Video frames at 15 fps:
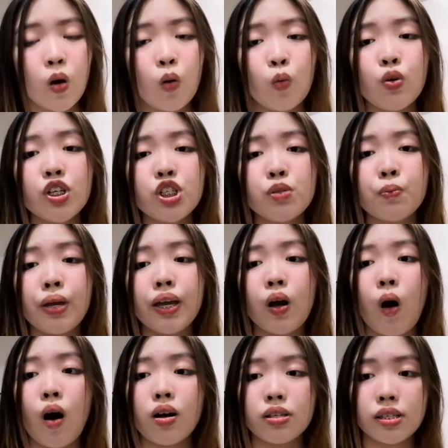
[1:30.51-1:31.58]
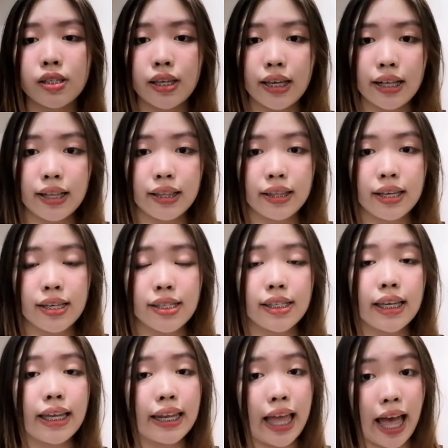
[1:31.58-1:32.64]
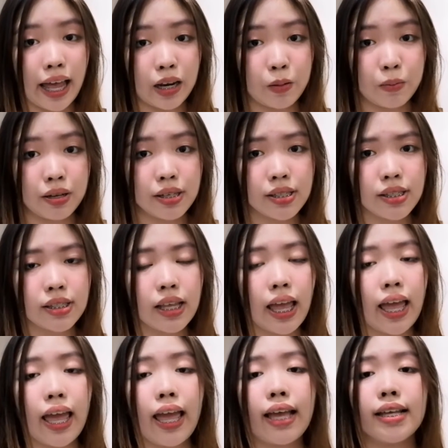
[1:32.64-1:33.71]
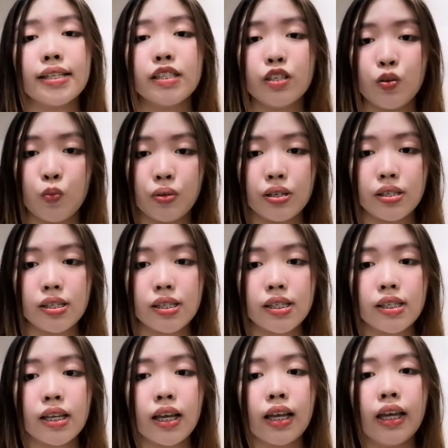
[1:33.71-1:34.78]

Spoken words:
which may cause illness in animals and humans.